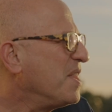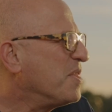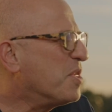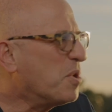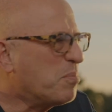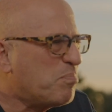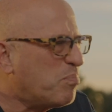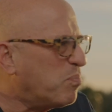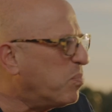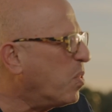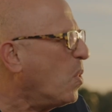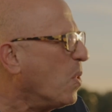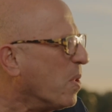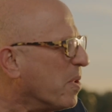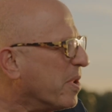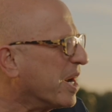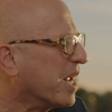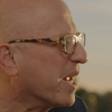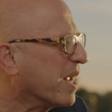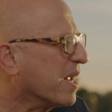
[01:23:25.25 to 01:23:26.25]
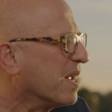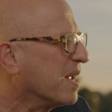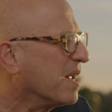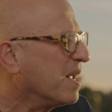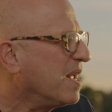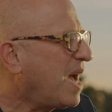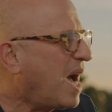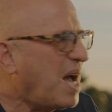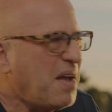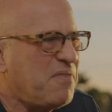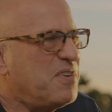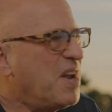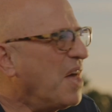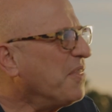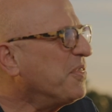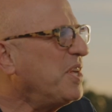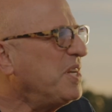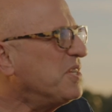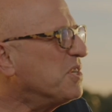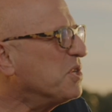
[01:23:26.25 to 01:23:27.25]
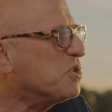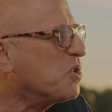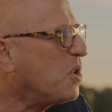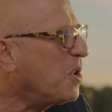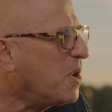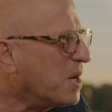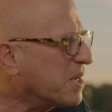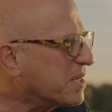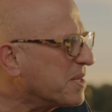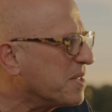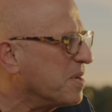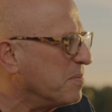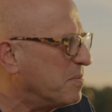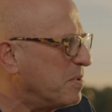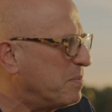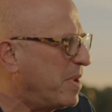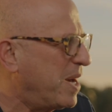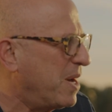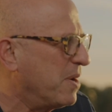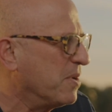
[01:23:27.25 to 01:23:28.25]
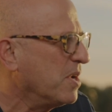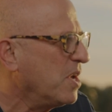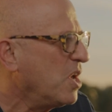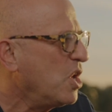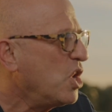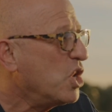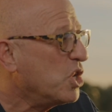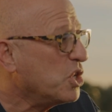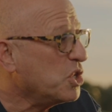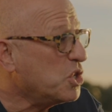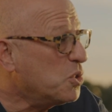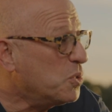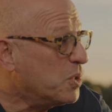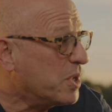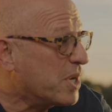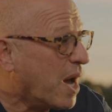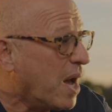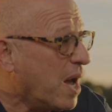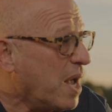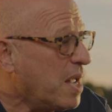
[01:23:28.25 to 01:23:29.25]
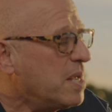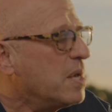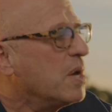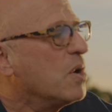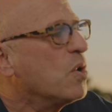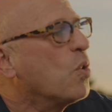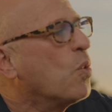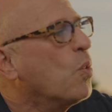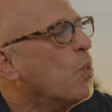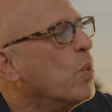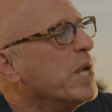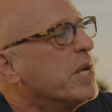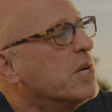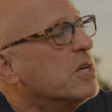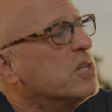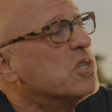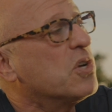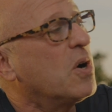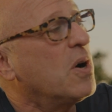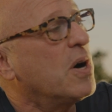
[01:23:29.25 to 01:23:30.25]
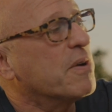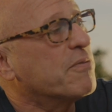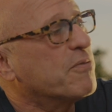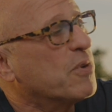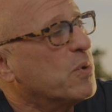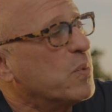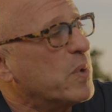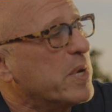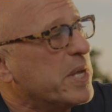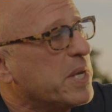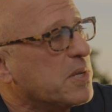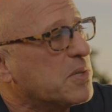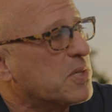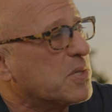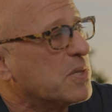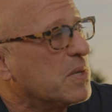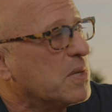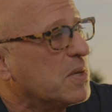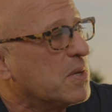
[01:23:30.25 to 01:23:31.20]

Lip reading: They're boring. I have nothing to talk to them about. You and I, we could talk for weeks.